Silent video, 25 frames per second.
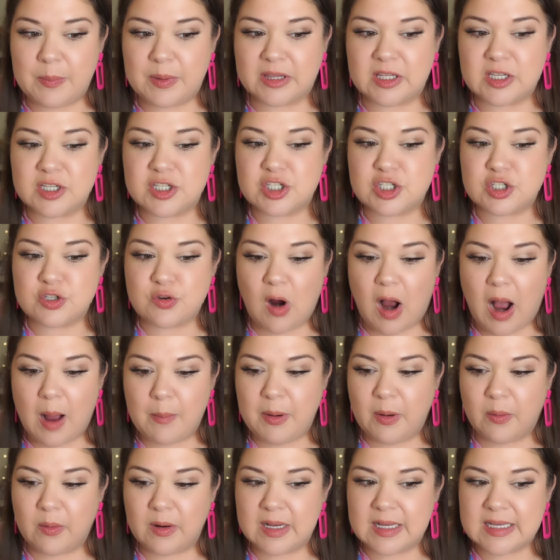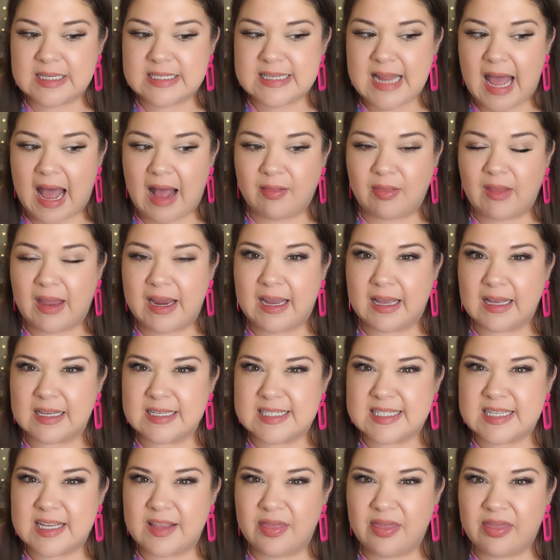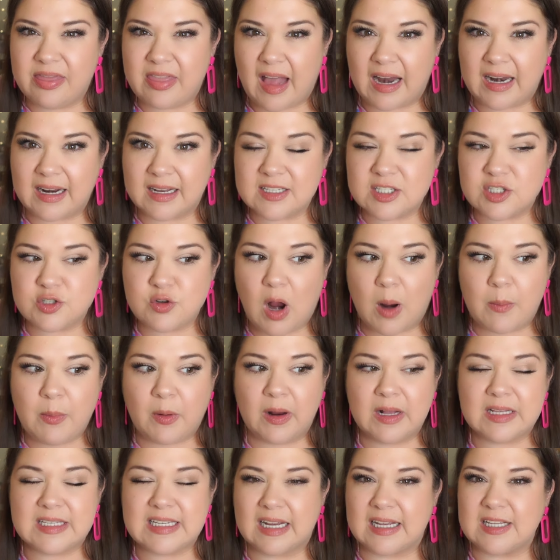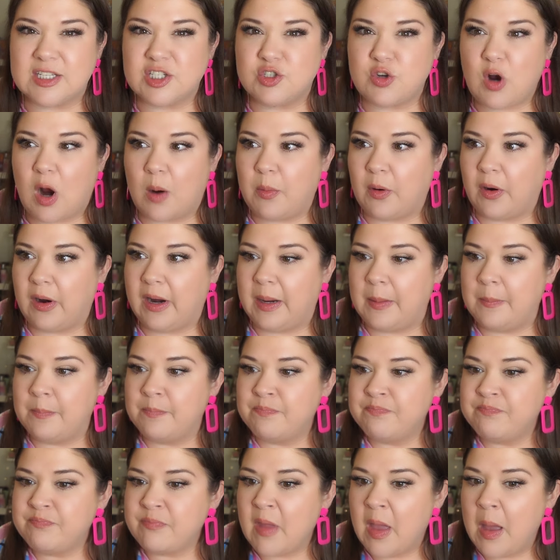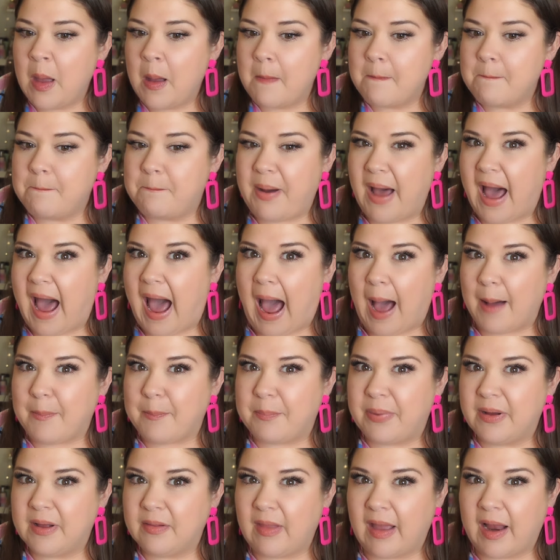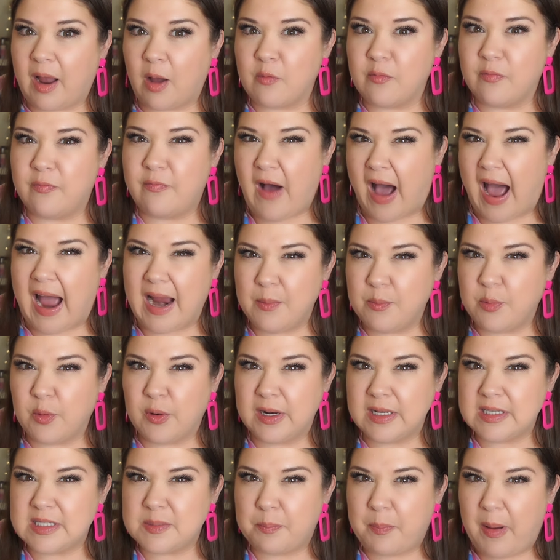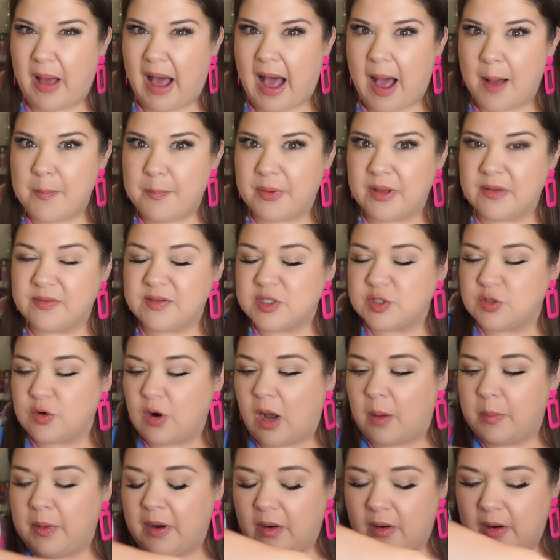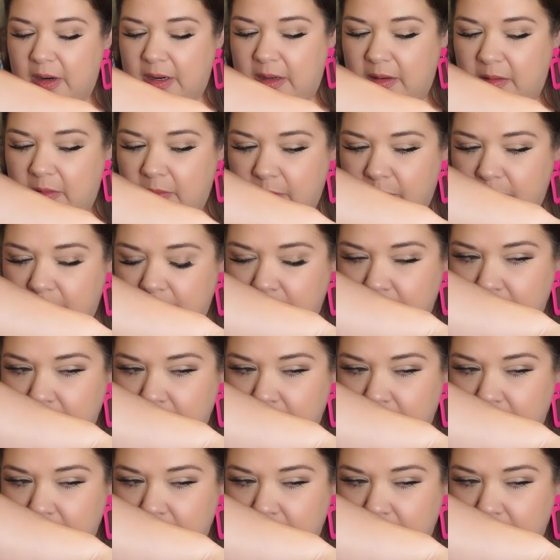But the strawberry is not like a synthetic strawberry. It's like a strawberry pop, like a vibrant pop of strawberry.